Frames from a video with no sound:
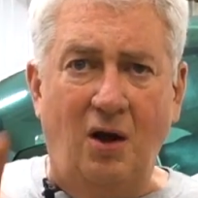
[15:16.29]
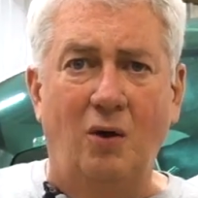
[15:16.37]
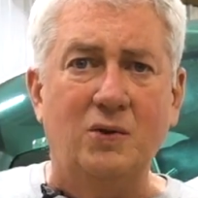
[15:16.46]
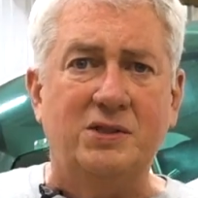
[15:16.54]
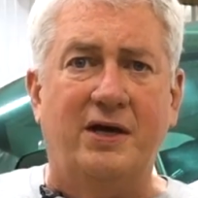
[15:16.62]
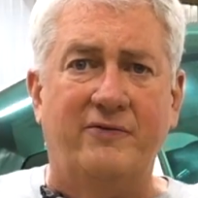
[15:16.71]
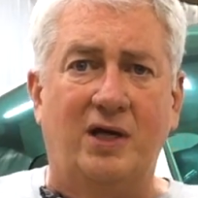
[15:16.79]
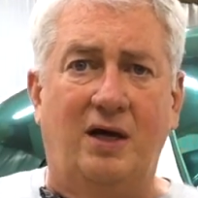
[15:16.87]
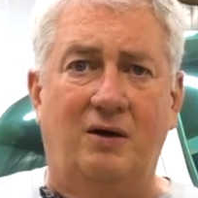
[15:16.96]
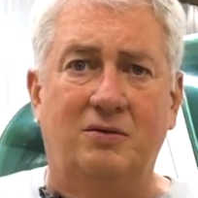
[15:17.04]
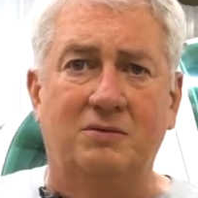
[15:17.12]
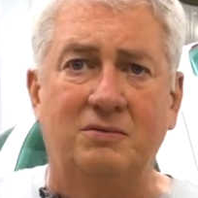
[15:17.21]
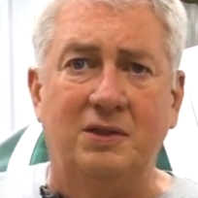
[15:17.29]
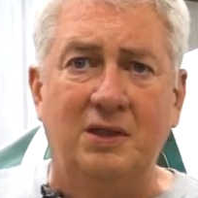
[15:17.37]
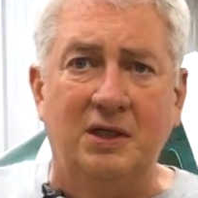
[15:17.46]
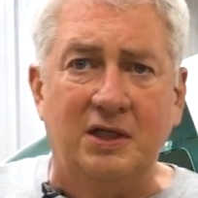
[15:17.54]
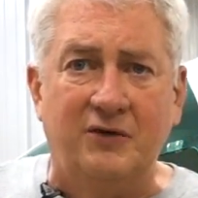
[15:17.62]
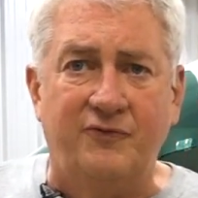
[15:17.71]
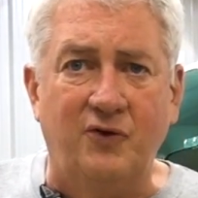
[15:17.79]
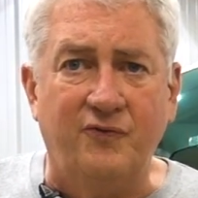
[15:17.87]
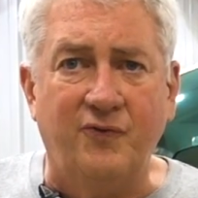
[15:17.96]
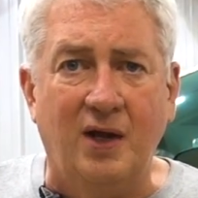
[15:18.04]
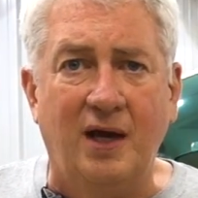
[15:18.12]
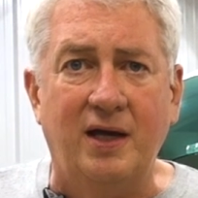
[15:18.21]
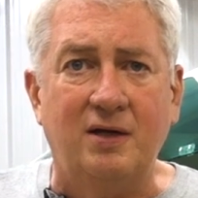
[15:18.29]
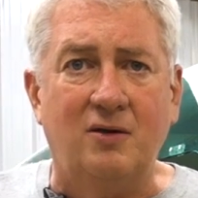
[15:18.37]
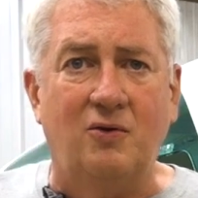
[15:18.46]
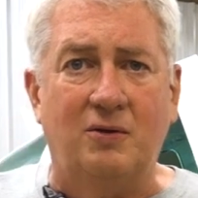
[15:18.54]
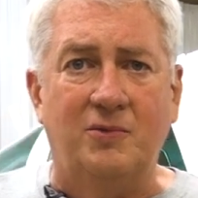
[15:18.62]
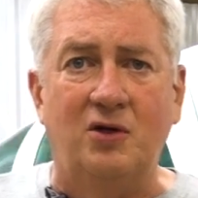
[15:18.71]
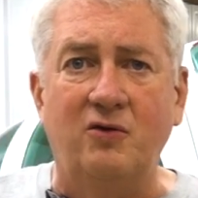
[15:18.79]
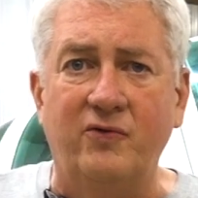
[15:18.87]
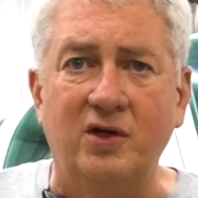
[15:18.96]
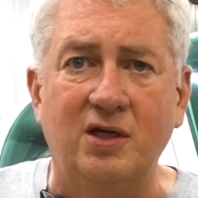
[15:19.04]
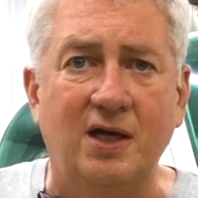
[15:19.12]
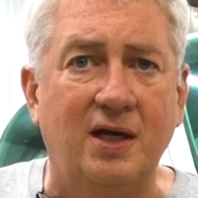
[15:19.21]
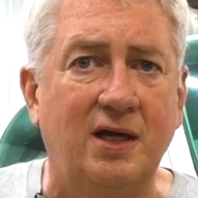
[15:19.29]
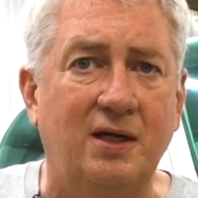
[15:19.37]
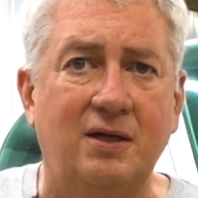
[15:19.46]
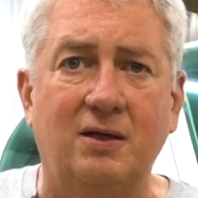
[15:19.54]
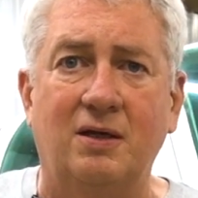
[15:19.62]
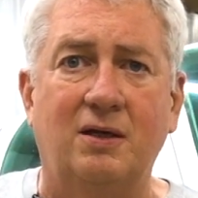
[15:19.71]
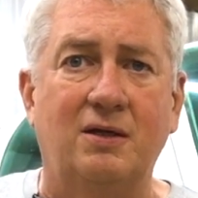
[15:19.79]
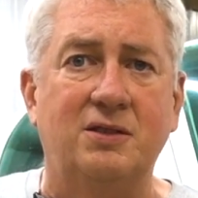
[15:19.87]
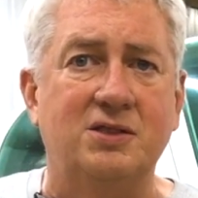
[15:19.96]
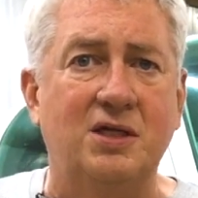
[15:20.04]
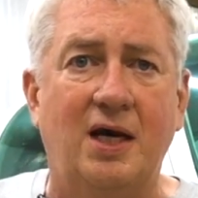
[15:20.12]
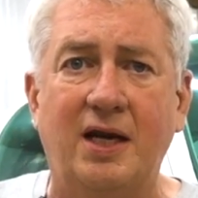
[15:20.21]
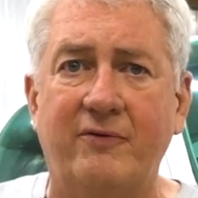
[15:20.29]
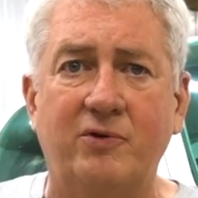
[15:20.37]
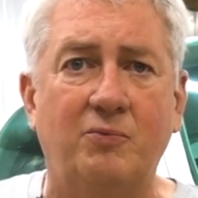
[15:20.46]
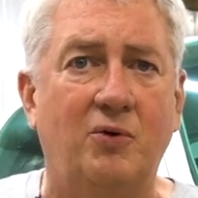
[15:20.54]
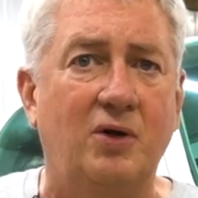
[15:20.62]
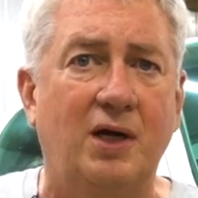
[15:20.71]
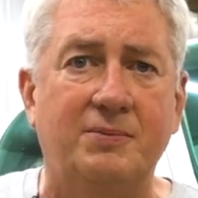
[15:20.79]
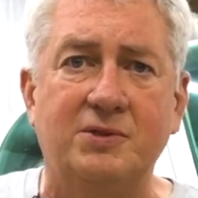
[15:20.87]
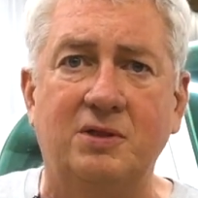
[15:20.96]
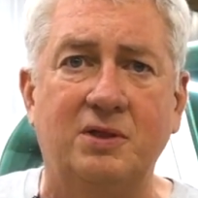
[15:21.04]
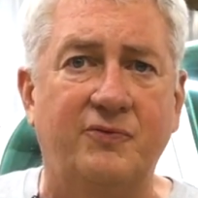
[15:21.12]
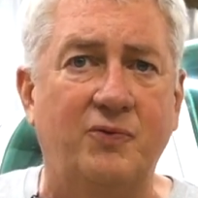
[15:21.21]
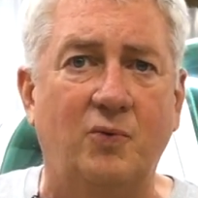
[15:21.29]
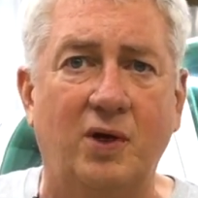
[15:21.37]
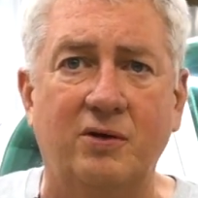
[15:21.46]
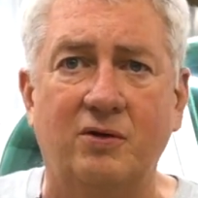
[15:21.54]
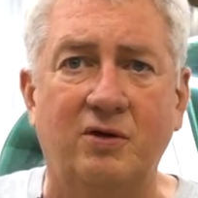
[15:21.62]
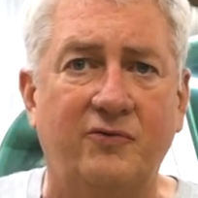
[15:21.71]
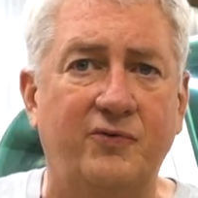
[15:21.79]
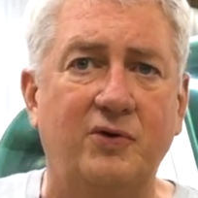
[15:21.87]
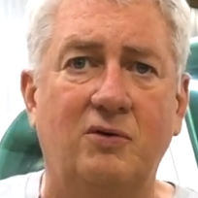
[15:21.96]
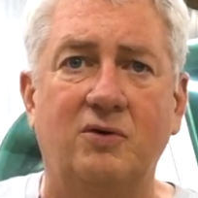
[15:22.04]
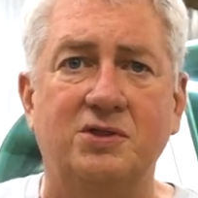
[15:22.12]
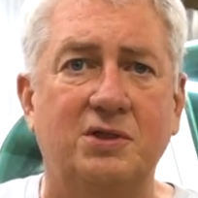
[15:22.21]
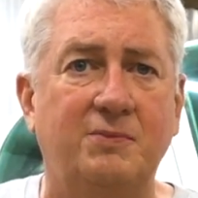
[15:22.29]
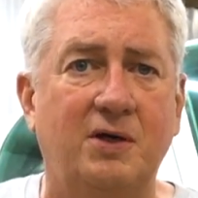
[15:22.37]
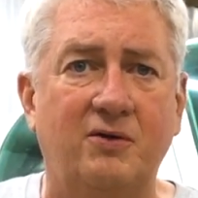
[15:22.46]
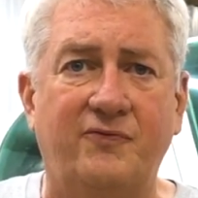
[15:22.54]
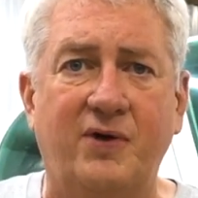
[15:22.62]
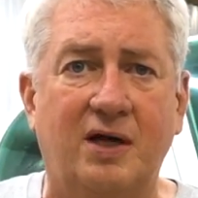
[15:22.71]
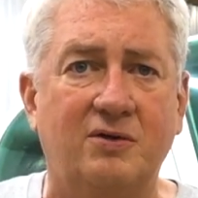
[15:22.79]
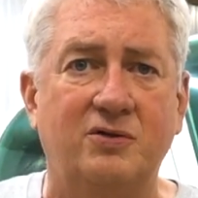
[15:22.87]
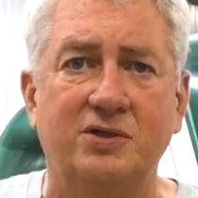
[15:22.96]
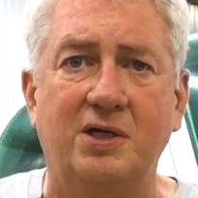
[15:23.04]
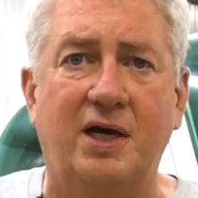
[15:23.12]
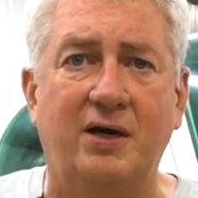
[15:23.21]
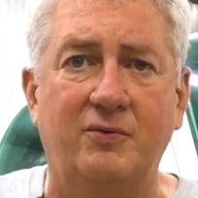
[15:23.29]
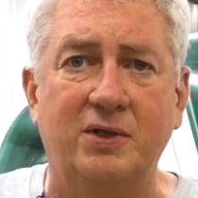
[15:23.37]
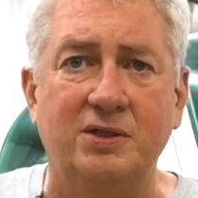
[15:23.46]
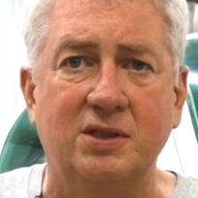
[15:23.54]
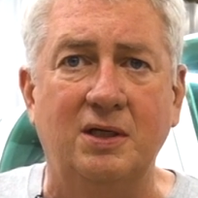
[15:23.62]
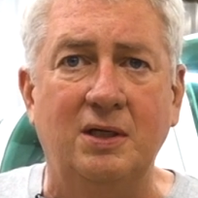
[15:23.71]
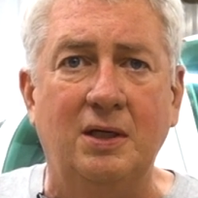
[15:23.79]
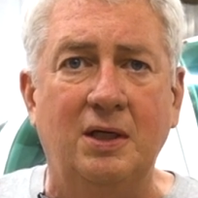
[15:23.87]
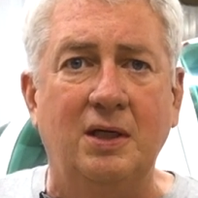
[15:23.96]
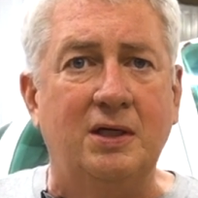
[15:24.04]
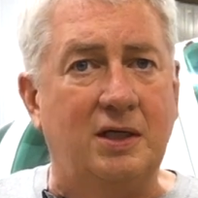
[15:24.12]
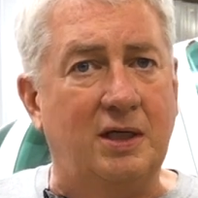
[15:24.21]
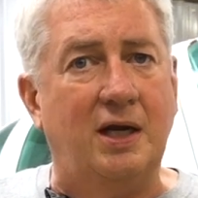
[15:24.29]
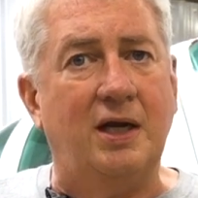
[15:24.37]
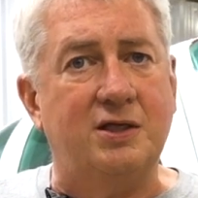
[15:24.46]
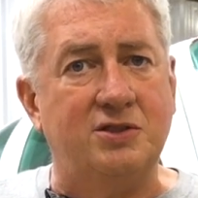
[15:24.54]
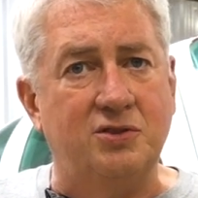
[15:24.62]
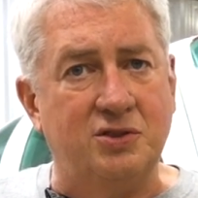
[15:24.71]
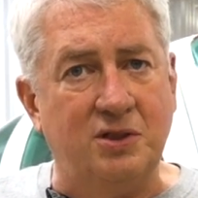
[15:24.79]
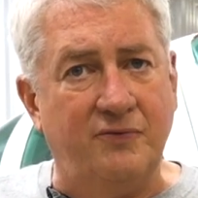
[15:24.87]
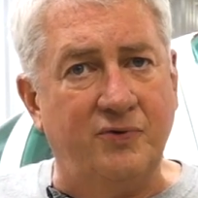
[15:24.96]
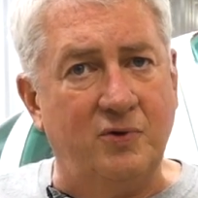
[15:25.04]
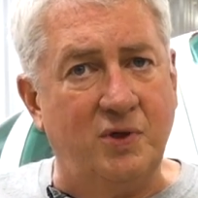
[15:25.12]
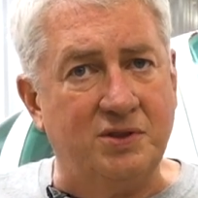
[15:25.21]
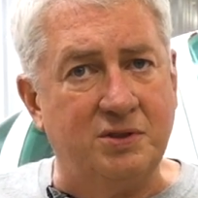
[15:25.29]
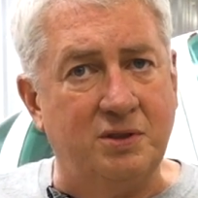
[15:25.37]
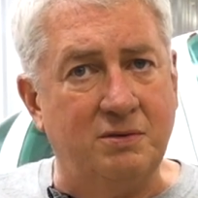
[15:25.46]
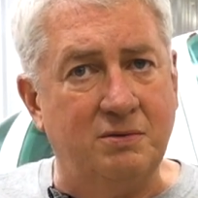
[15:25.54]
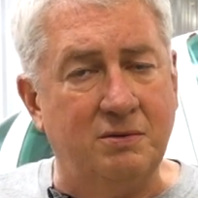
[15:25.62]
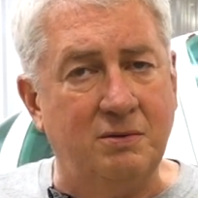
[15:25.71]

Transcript: always have an out. If your flight or the maneuver today does not have an abort option, if the weather or fuel or some other factor is a high risk, you gotta ask yourself the question,